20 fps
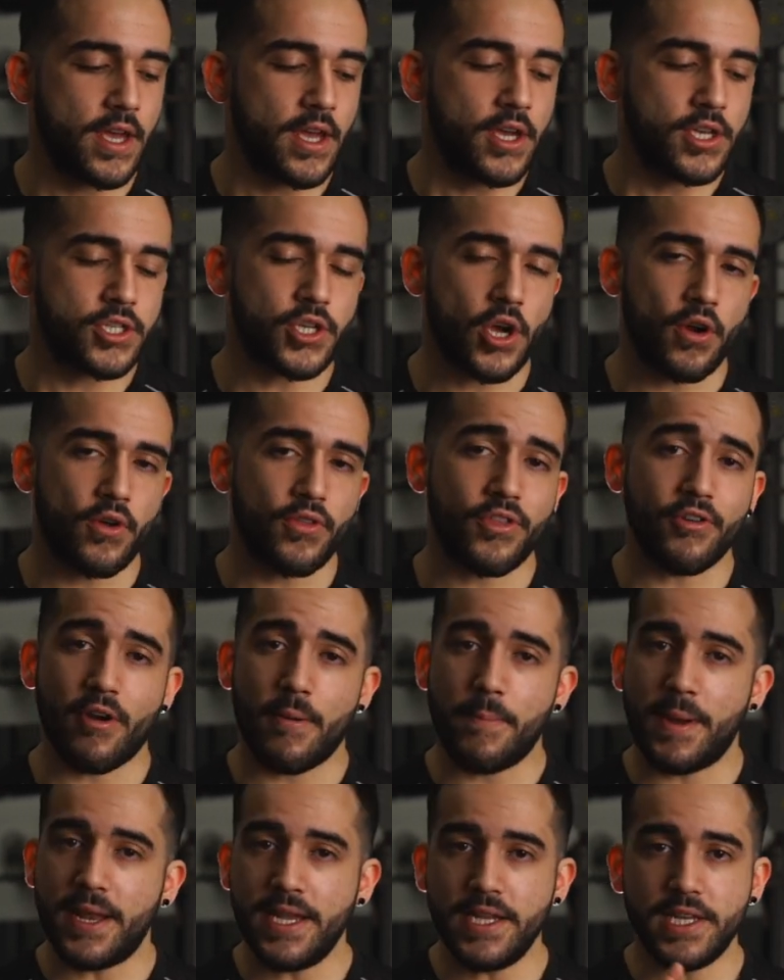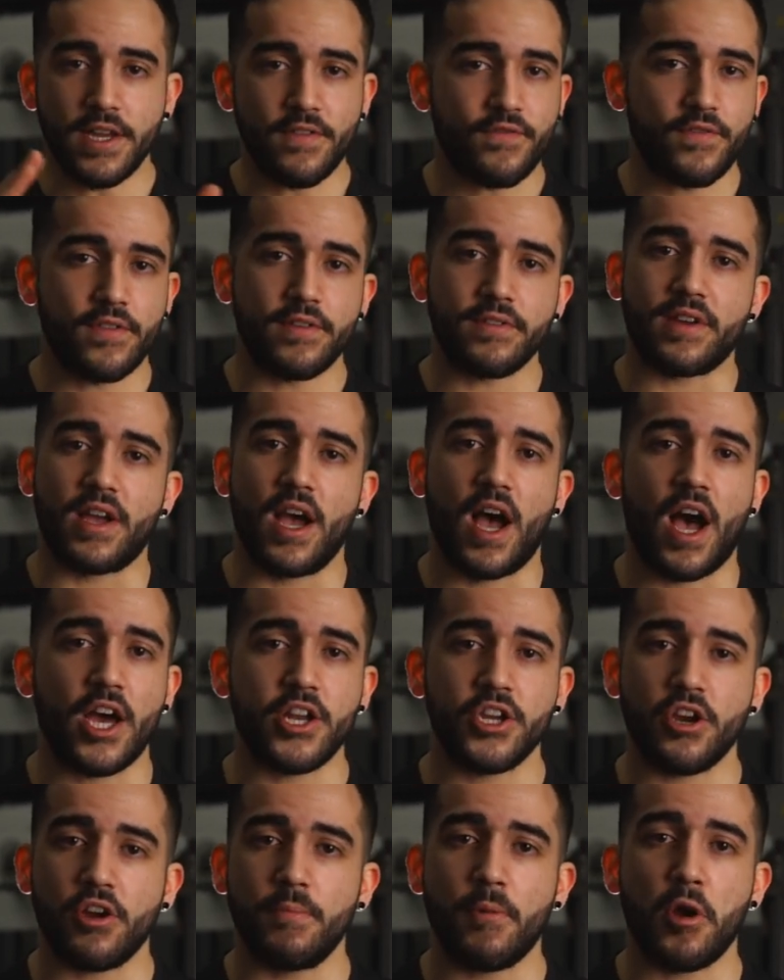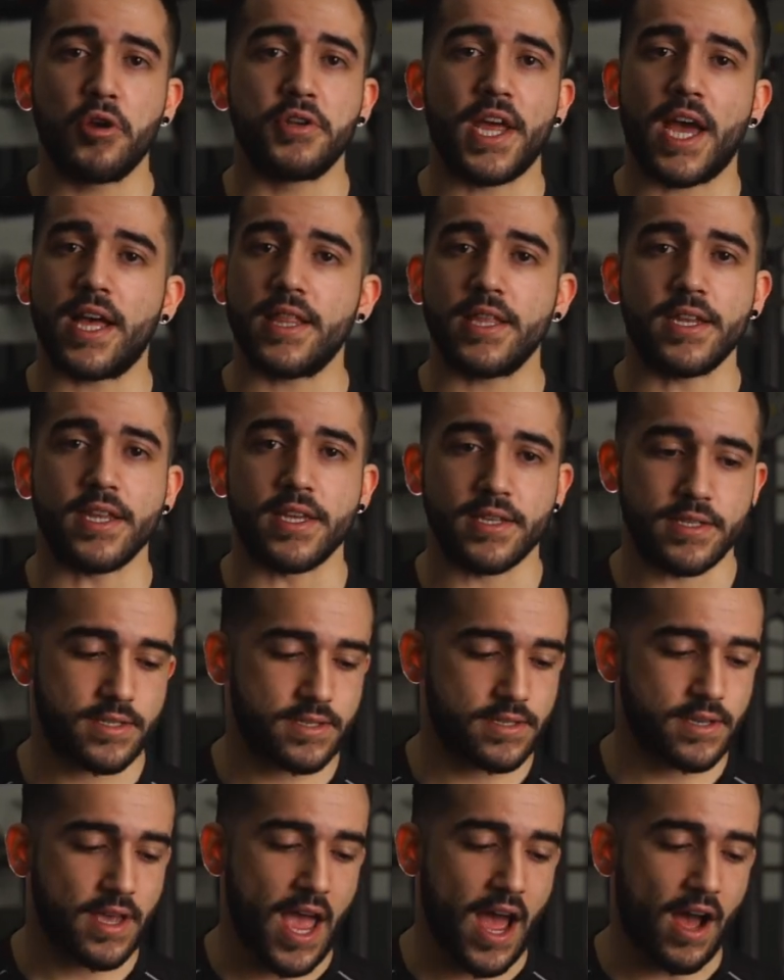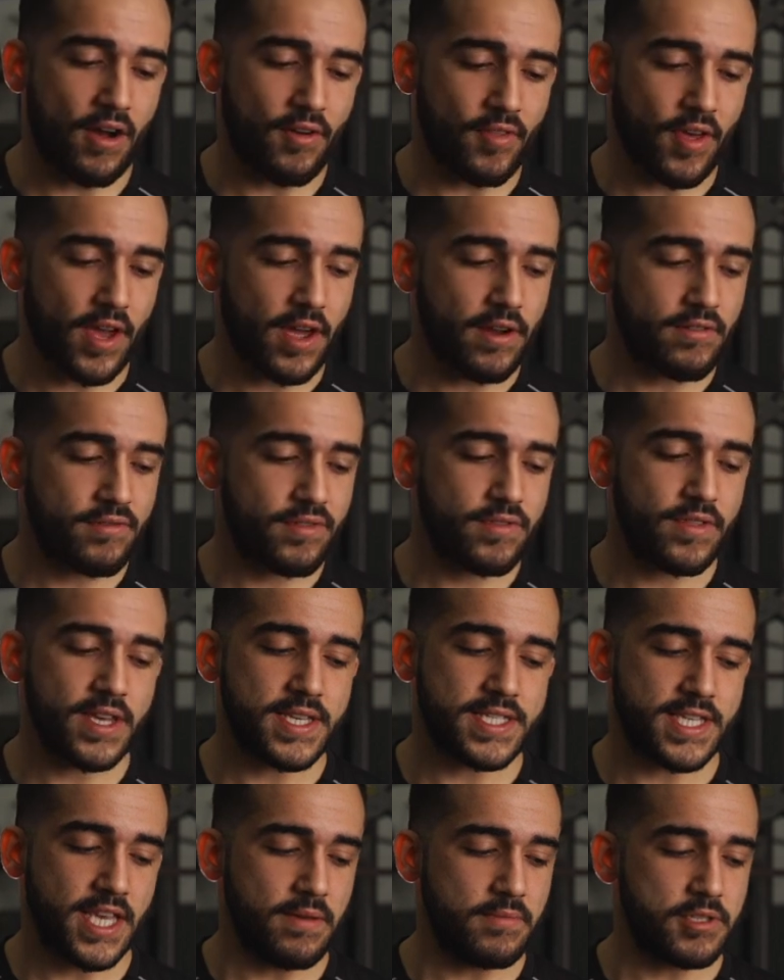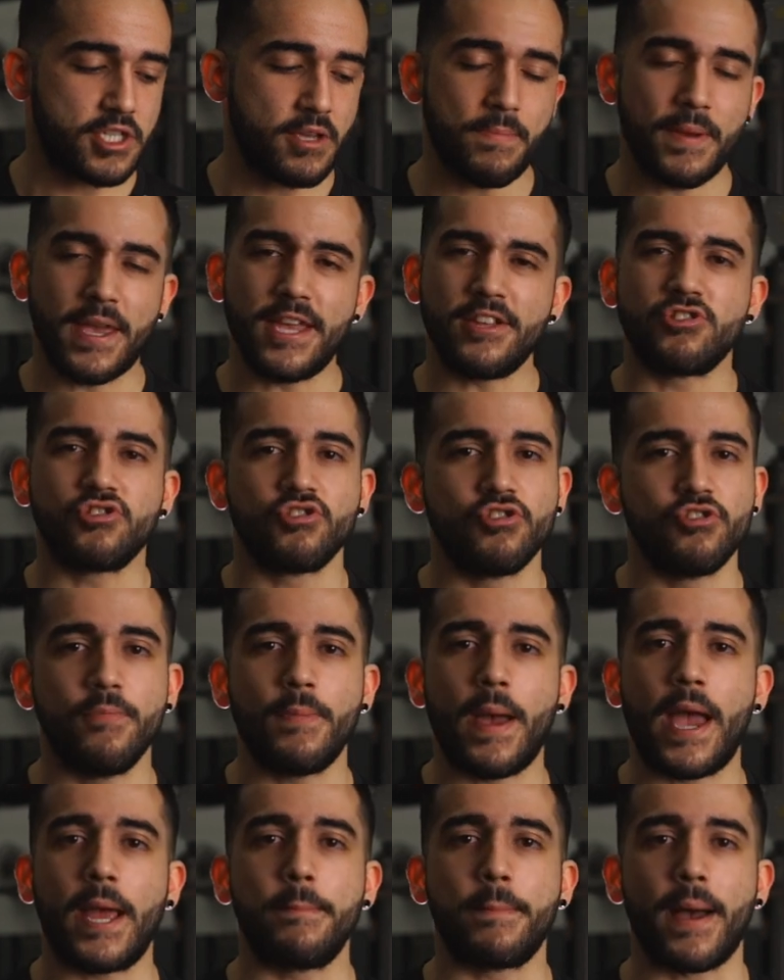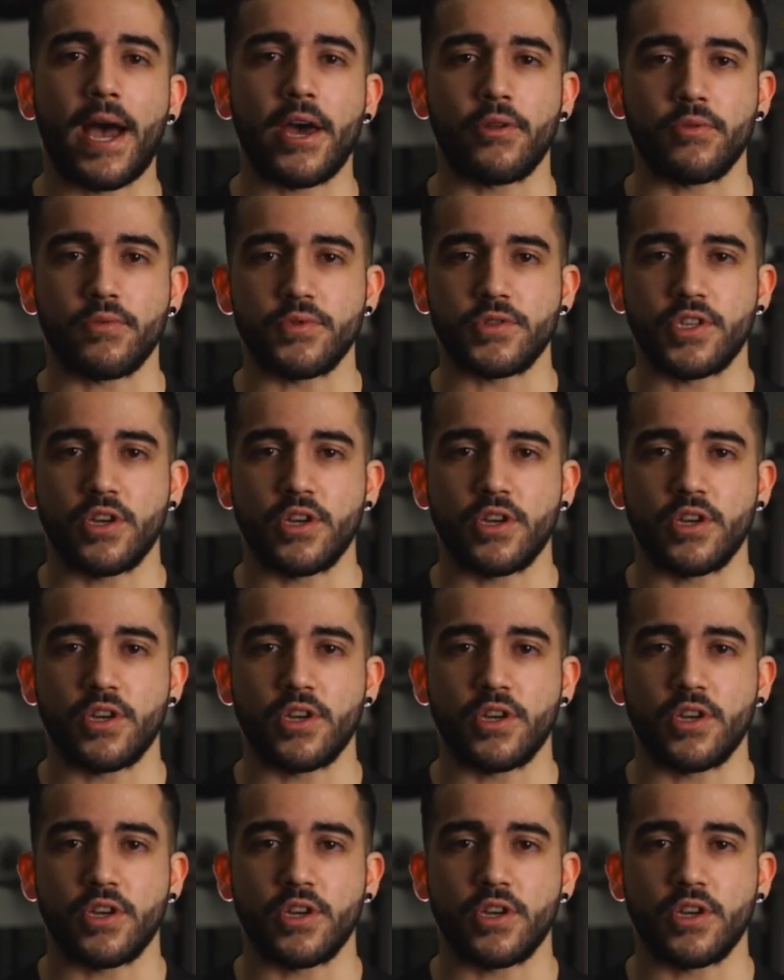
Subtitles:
So there are many different cardio modalities out there, and there seems to be two main battles.